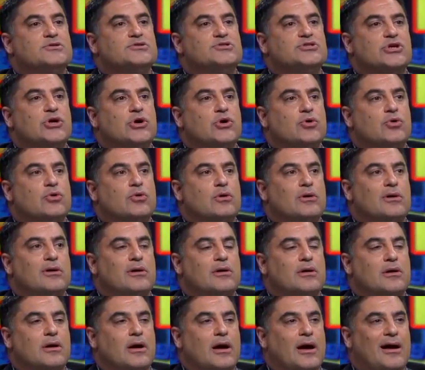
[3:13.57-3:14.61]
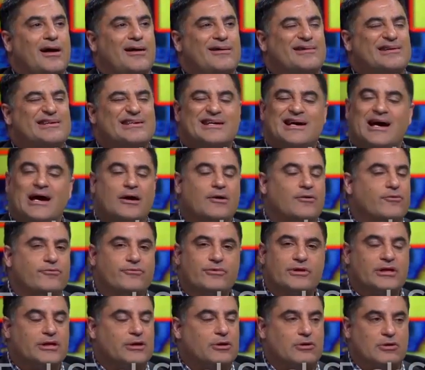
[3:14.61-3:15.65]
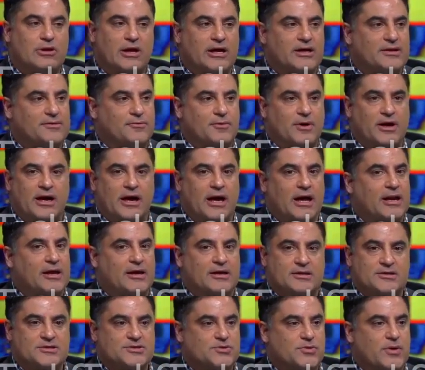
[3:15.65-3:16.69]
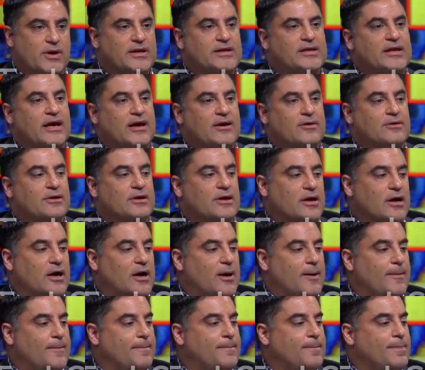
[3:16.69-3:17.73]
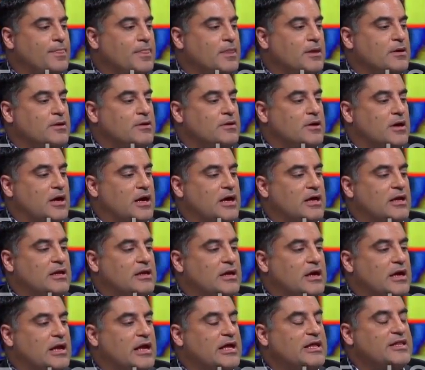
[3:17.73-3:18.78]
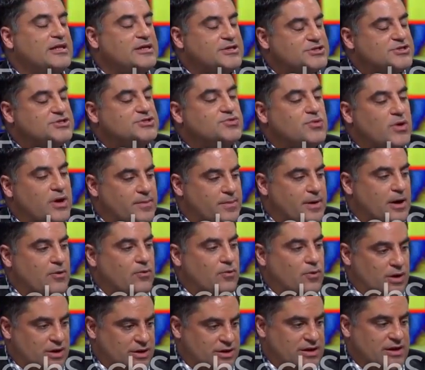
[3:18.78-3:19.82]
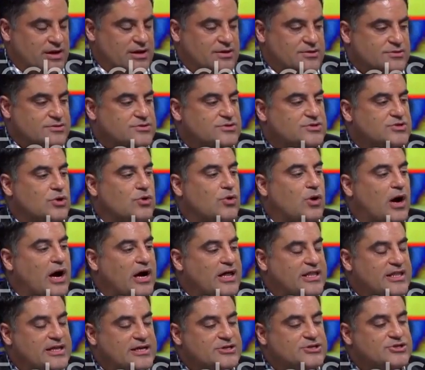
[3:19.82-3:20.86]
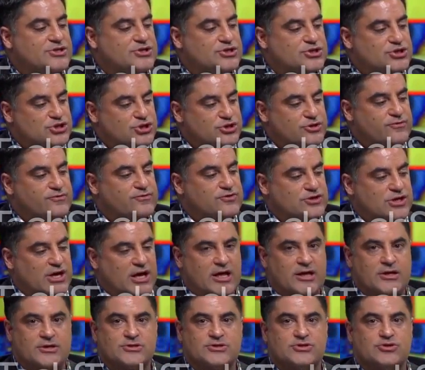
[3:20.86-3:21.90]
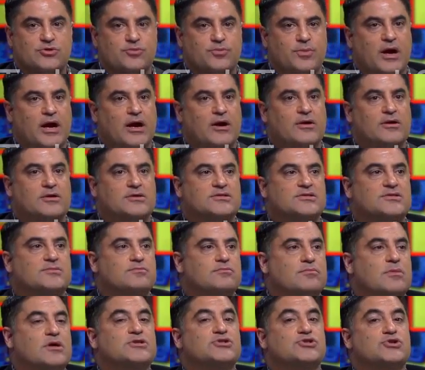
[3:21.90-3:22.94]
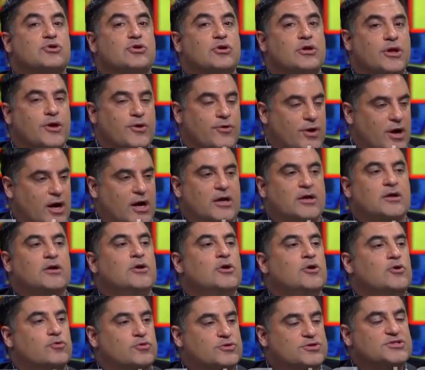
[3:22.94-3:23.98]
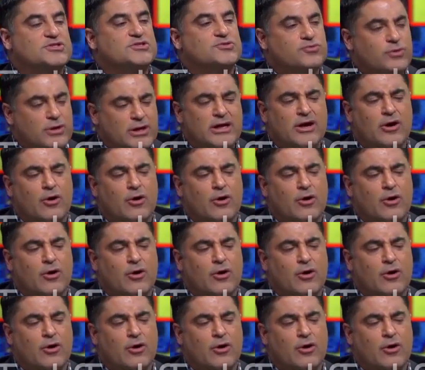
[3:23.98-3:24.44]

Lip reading: So I really don't like the way any of this went down. And I think she's right about one thing. So I think she should have challenged her parents much earlier on, which is really